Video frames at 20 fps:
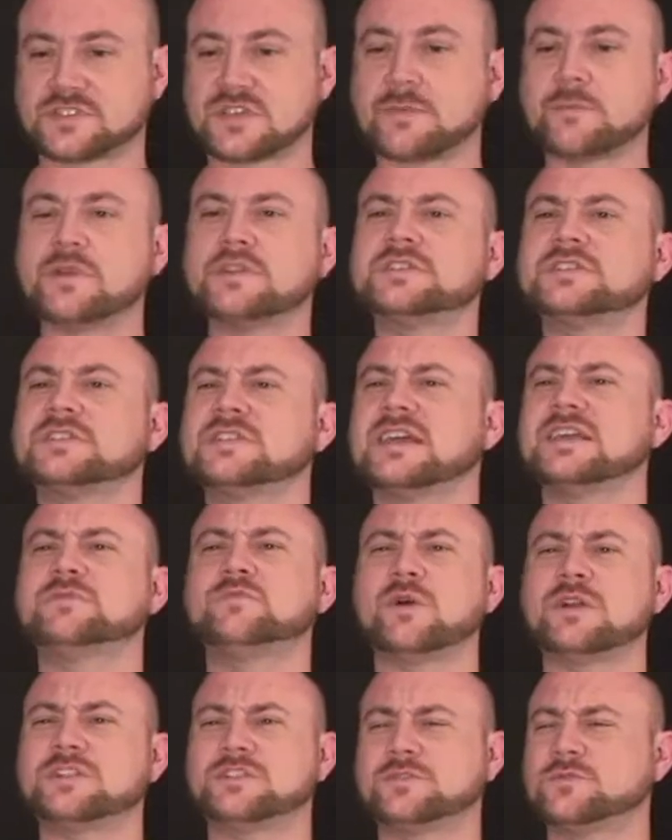some reason, they
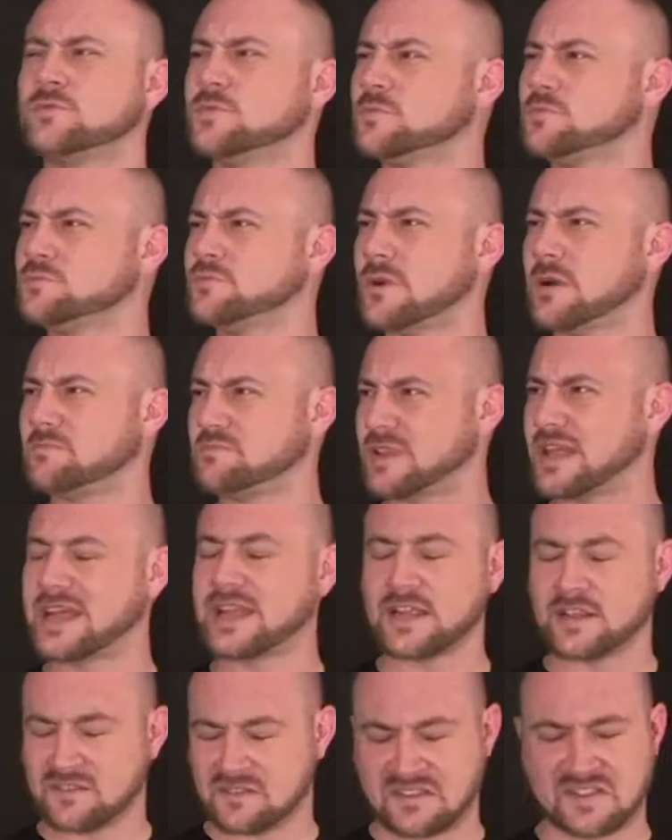went to a
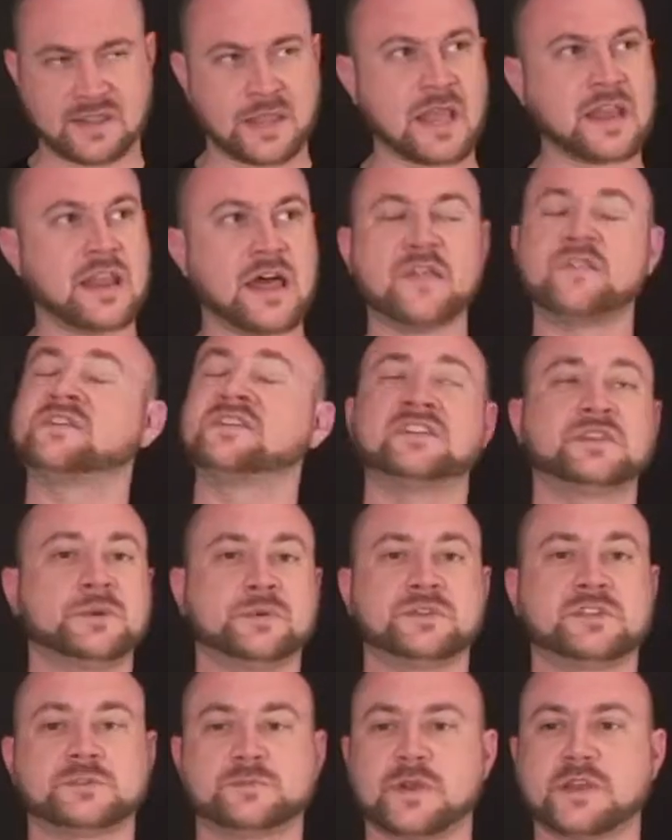planet that had nothing to
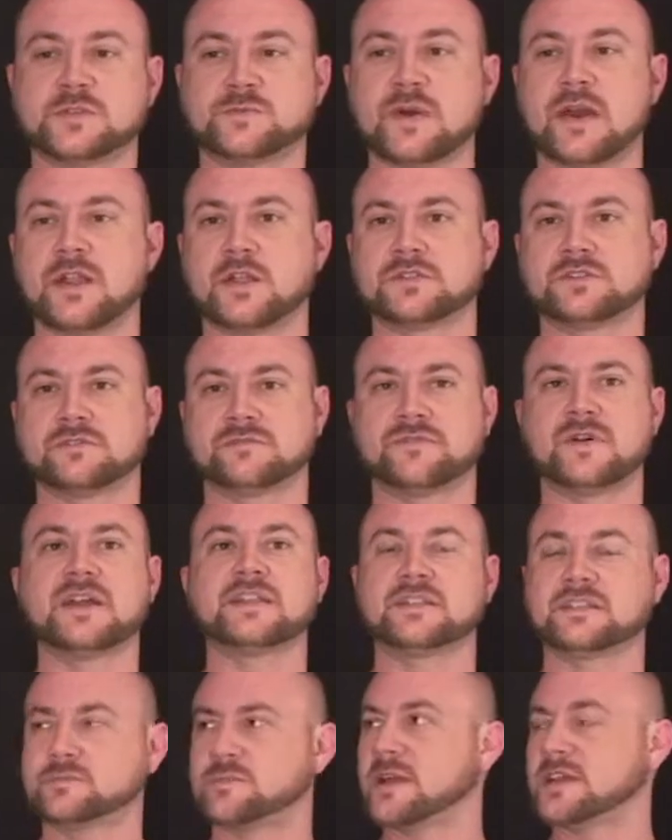do with the space battle to
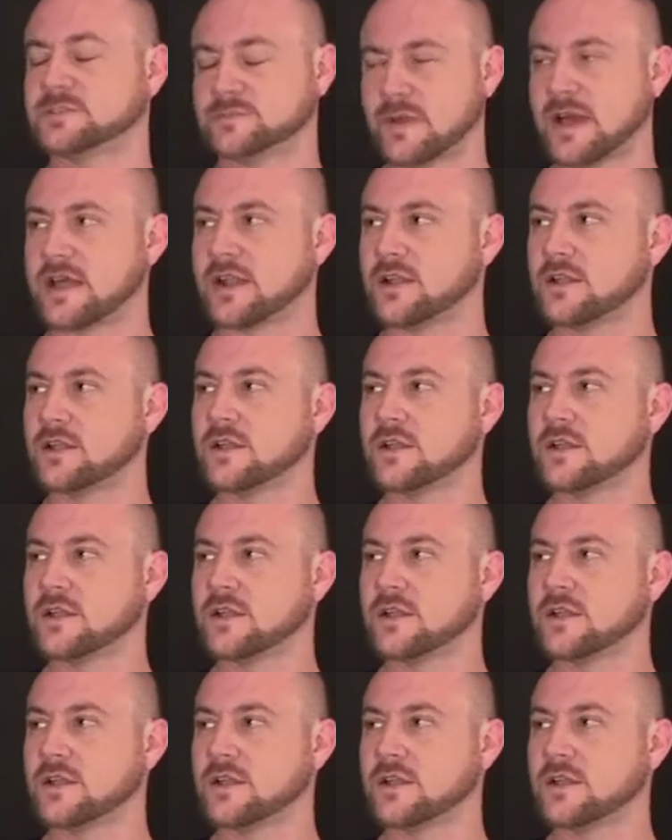fight the space battle.